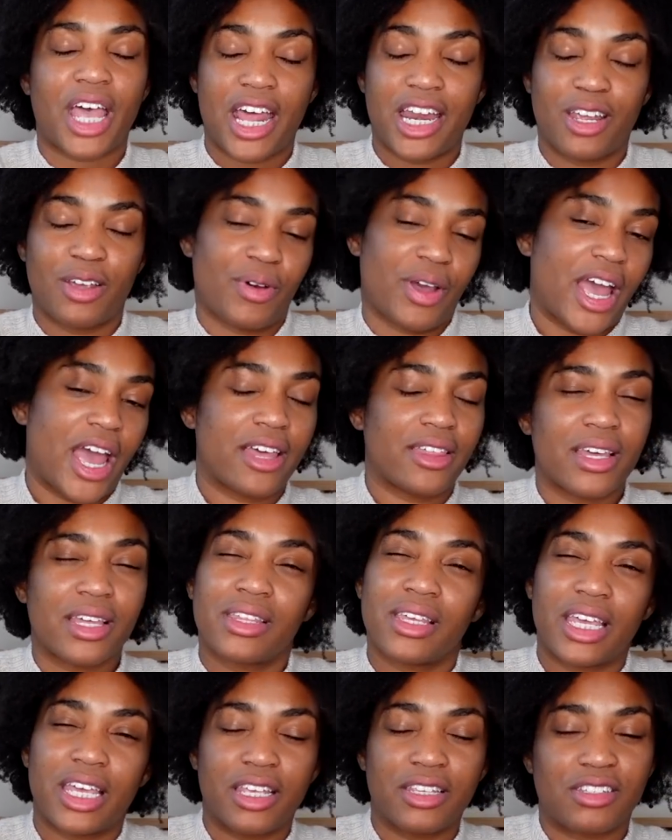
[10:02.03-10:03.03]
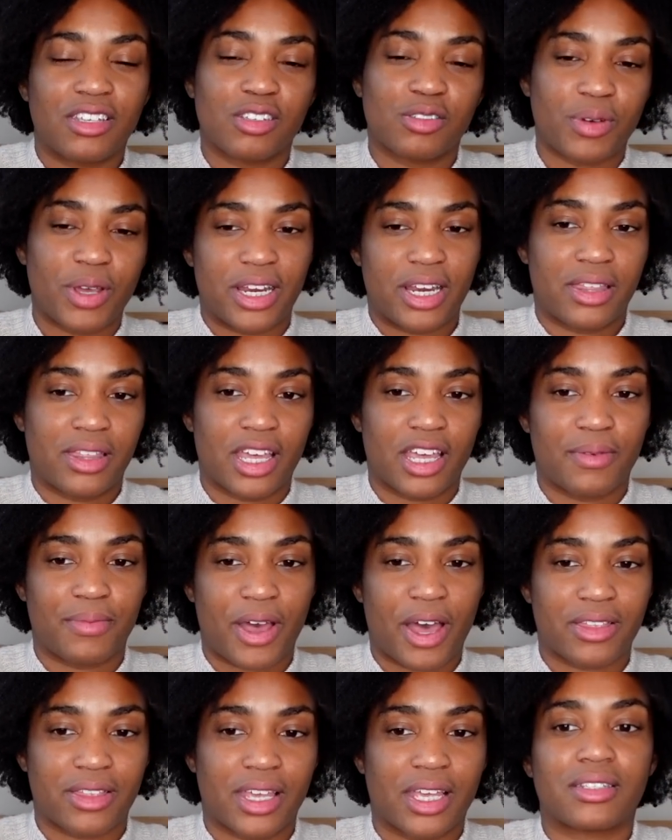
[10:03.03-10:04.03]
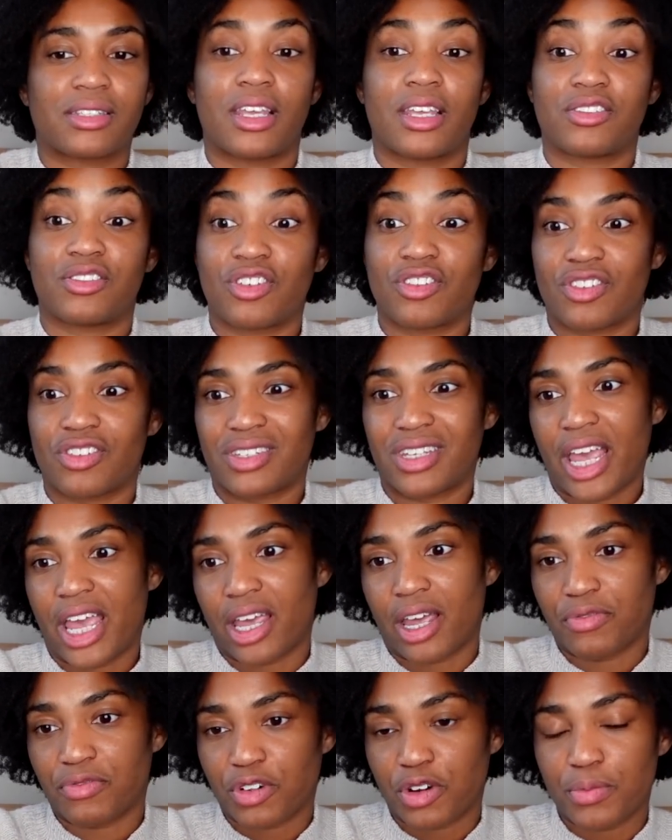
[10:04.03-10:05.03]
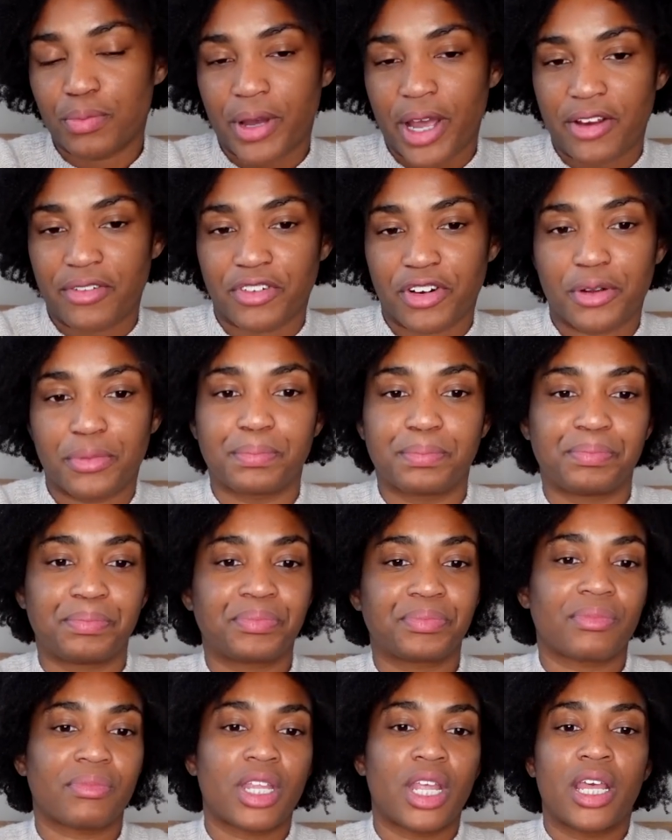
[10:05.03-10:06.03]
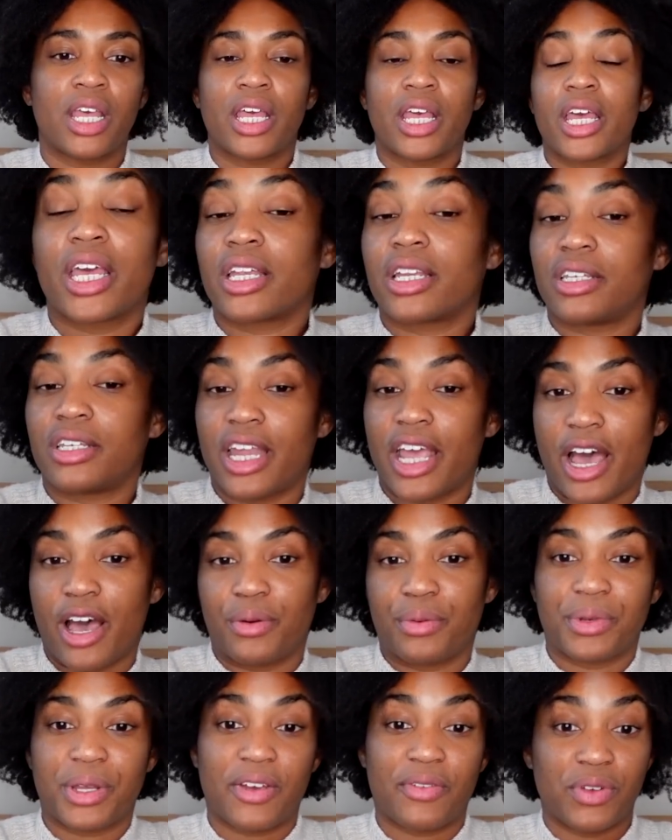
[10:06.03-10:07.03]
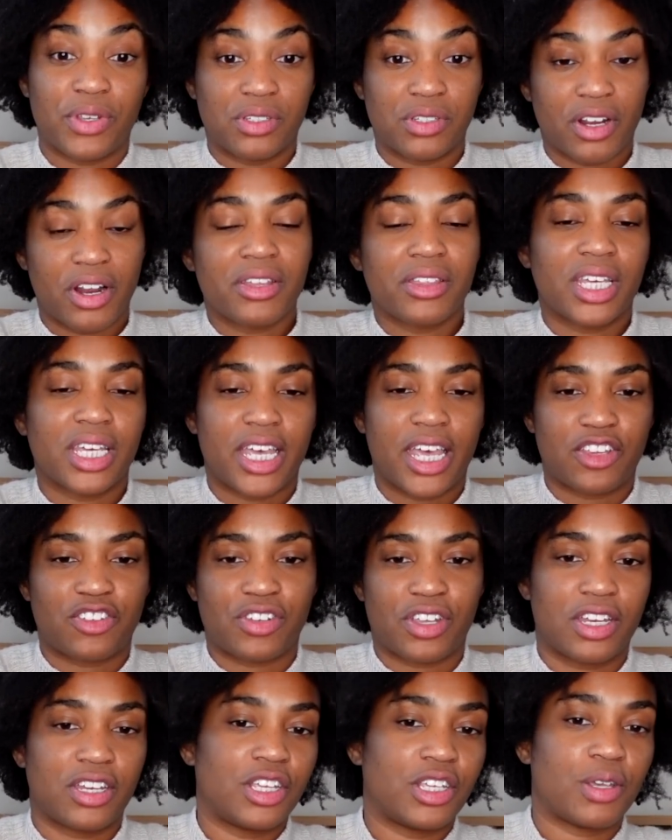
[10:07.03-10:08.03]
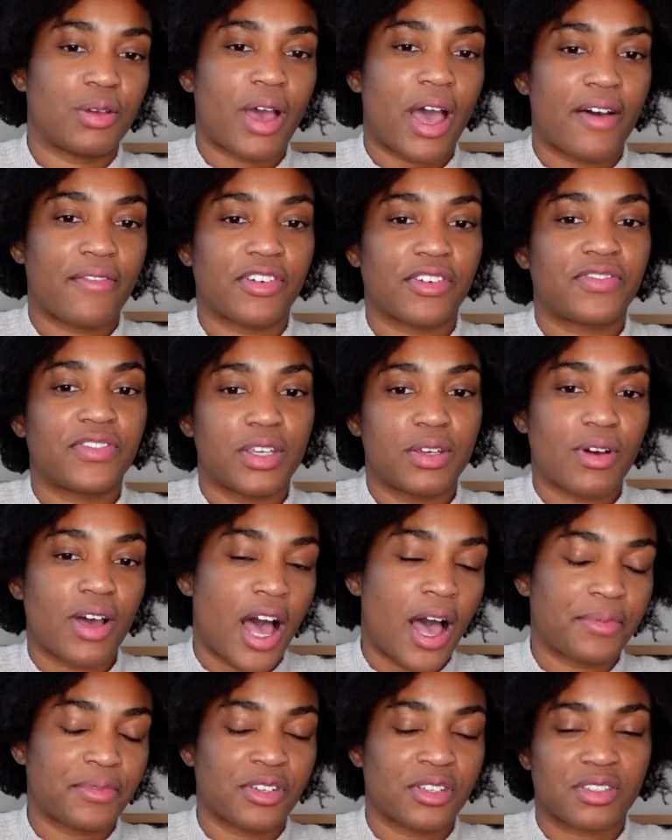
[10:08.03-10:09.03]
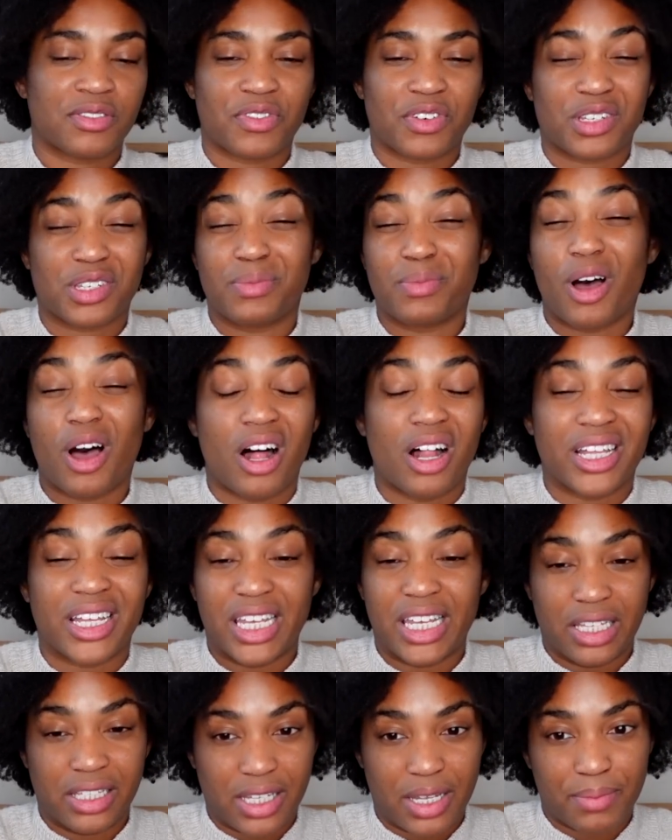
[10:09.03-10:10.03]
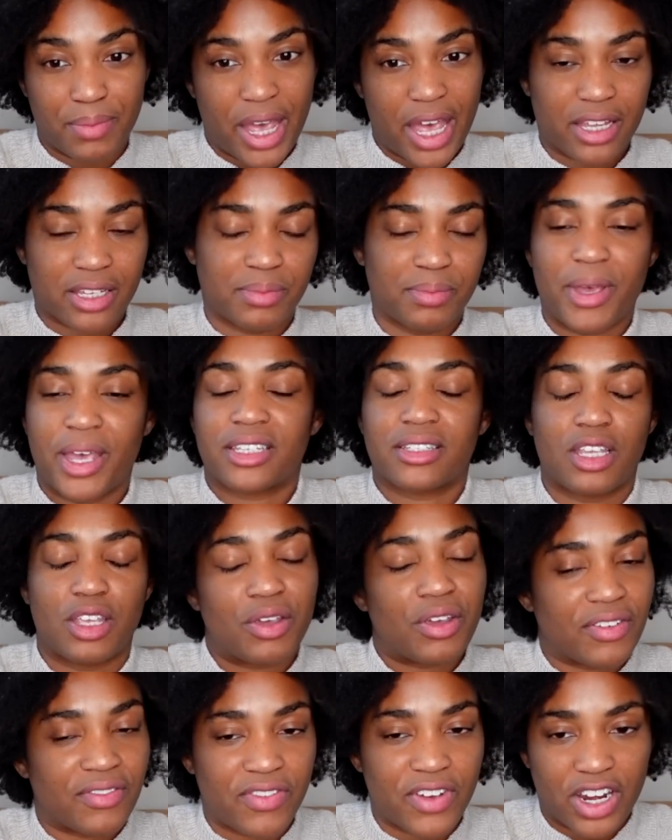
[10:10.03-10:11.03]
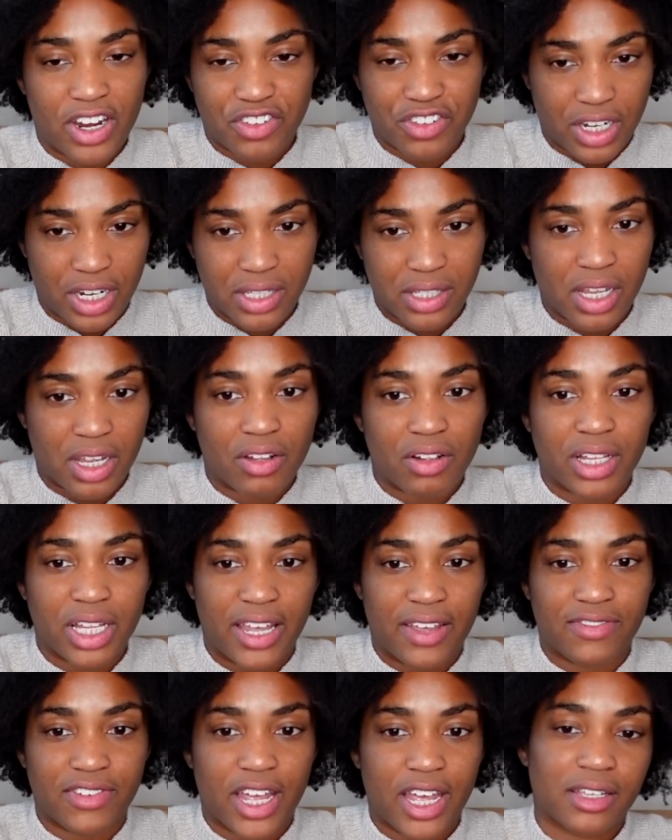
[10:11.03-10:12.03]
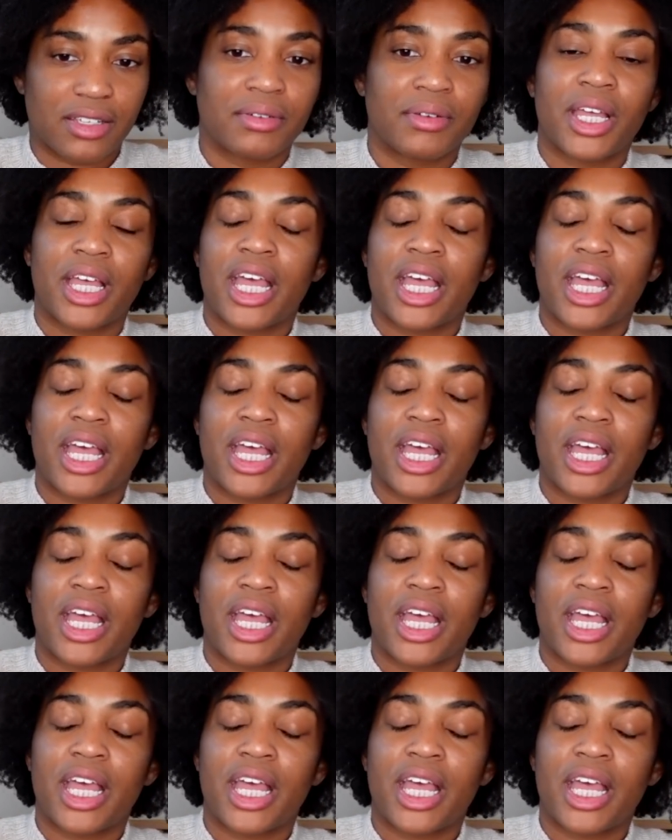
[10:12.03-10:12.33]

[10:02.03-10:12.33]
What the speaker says: Anyway, I think the easiest way to think about this is to just take it room by room. Now, if we start in the kitchen, you have a few options for small, easy makes that you can finish in a single evening.